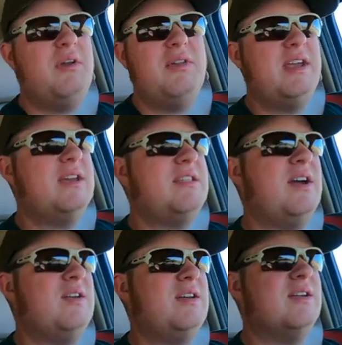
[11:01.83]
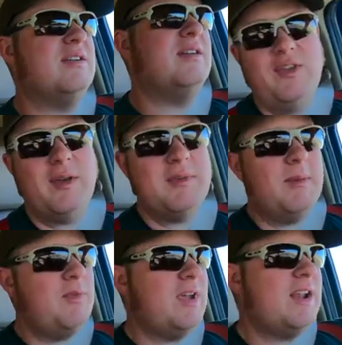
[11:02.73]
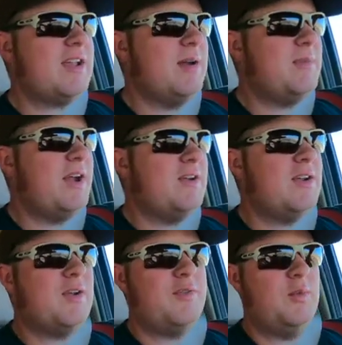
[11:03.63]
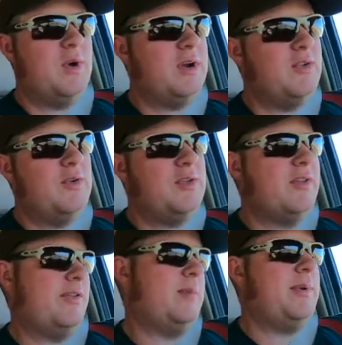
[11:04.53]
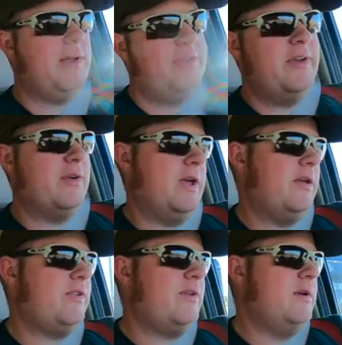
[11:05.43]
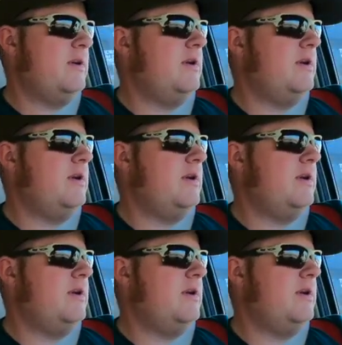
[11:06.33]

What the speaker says: don't like it down here. Sometimes you gotta come down here if you want to do things like buy tailgates.